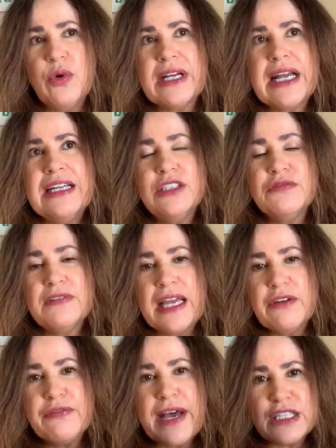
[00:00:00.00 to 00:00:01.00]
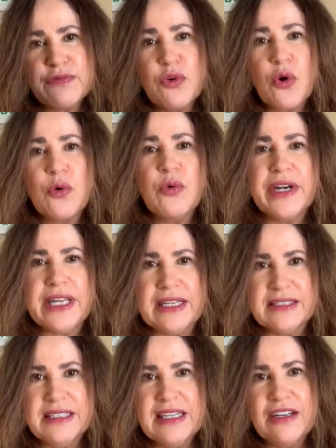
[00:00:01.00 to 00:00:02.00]
kind of like fast
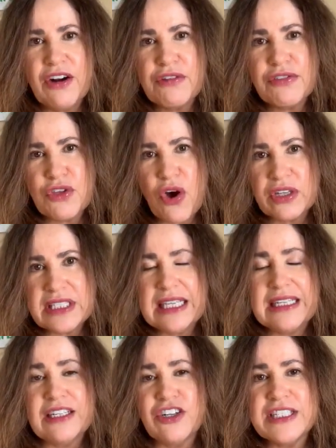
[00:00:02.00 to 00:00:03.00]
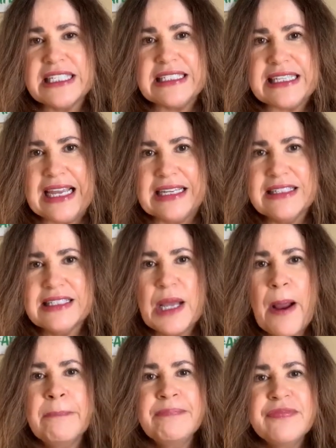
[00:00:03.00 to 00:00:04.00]
forwarding in our thoughts and in our stance.
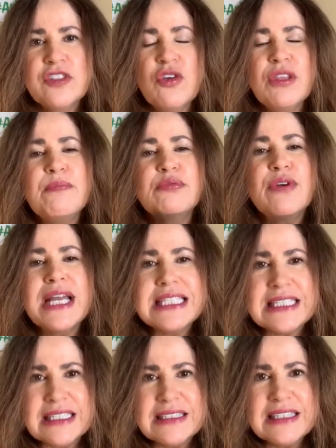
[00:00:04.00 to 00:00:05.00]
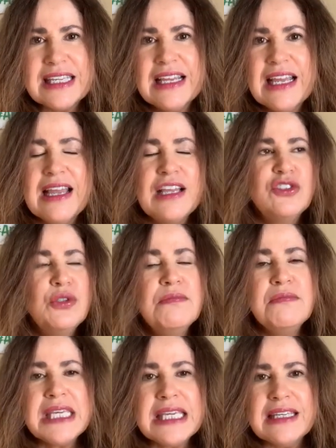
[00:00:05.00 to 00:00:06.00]
So the present, to
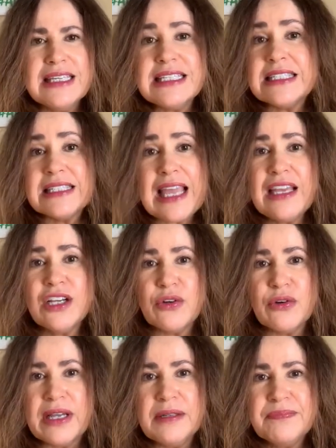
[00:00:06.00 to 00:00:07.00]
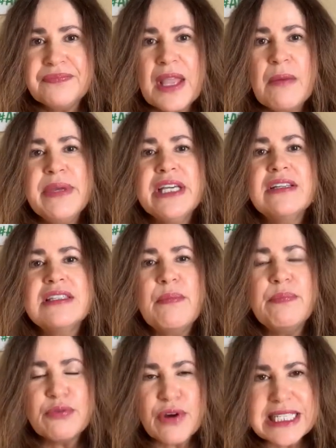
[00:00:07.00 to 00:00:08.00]
me, is sacred because the
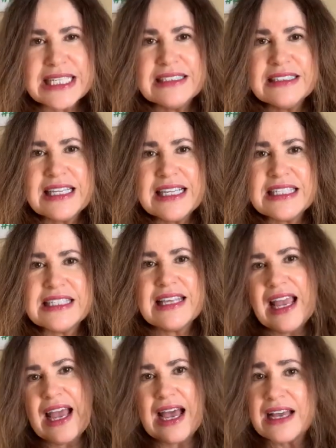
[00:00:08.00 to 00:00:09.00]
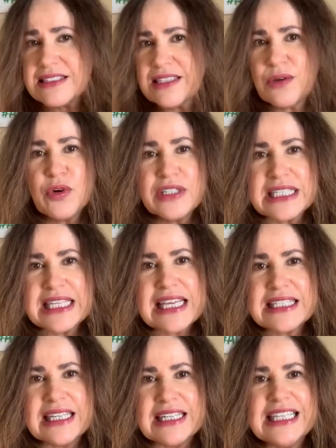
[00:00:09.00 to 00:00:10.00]
present is, as the word
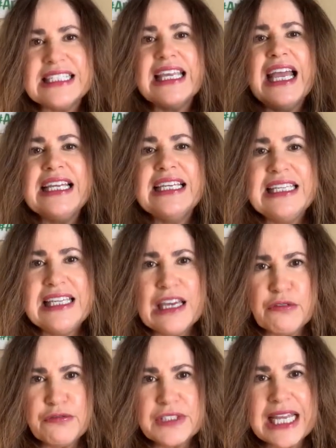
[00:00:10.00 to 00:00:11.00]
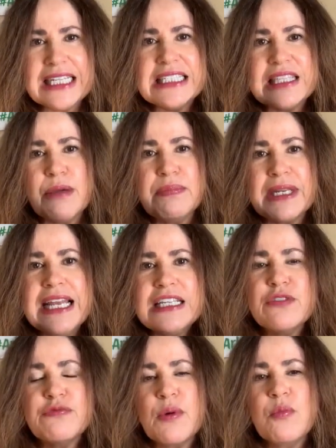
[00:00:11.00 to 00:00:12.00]
says it, it's a gift, and it's the
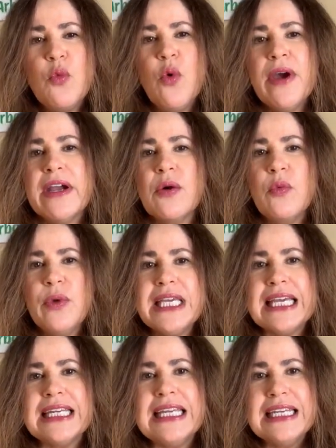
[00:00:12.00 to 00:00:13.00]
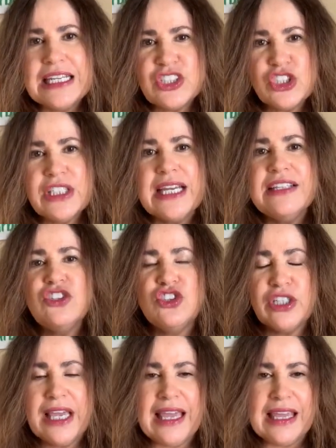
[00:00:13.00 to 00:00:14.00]
place from where we can initiate
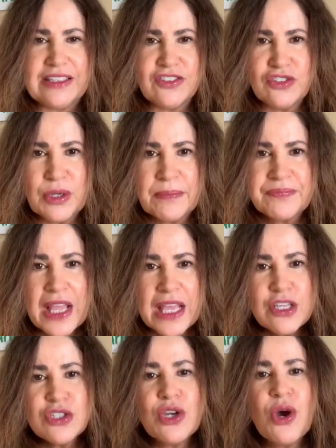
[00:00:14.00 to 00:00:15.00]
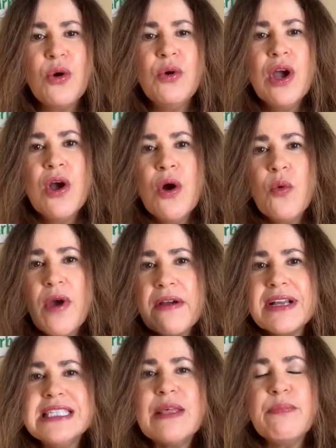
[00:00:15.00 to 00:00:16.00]
change. So
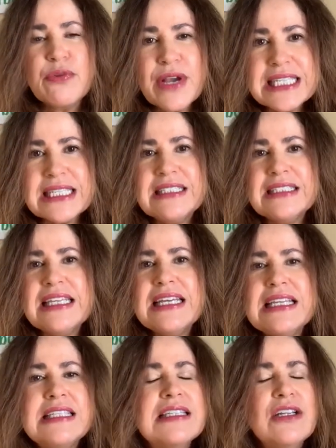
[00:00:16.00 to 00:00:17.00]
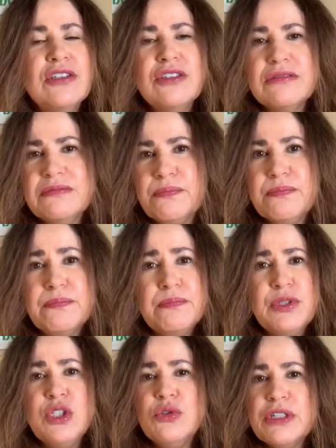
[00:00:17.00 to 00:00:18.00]
whereas the present is
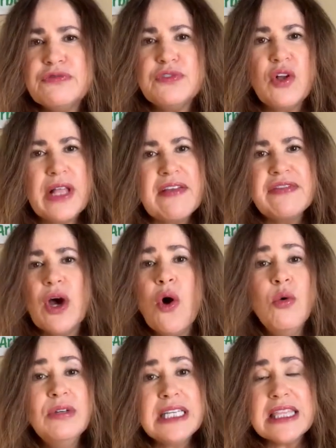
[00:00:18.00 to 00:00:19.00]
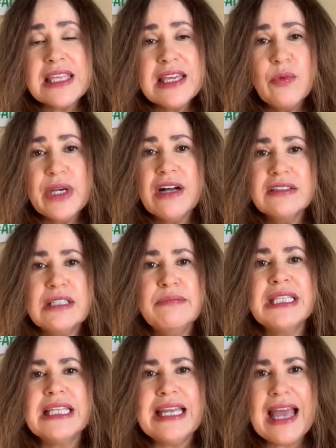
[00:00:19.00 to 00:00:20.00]
beautiful and the only thing we
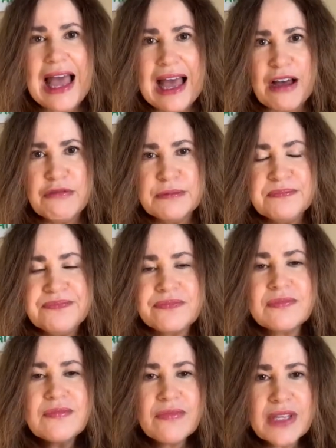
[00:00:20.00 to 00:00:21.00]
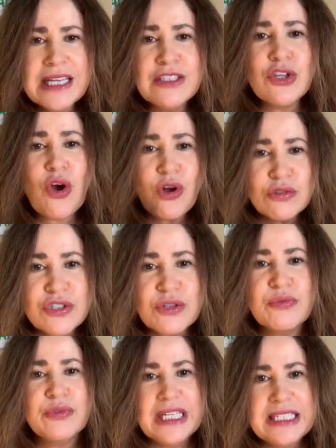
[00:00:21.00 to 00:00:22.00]
ultimately have, it's also
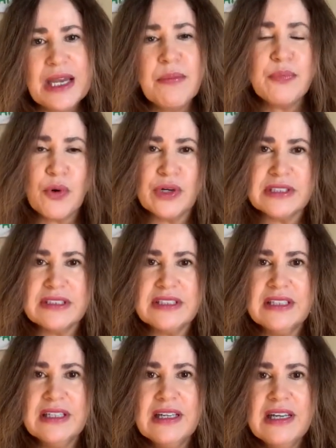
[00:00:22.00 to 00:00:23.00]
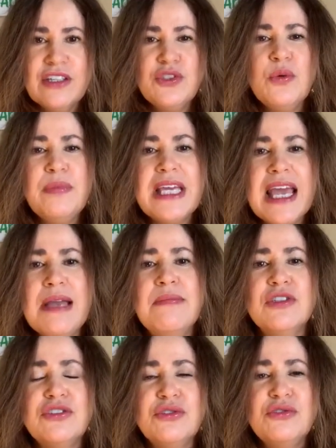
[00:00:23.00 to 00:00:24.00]
really important to be
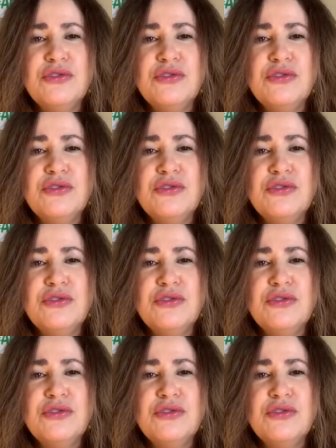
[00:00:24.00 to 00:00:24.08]
able to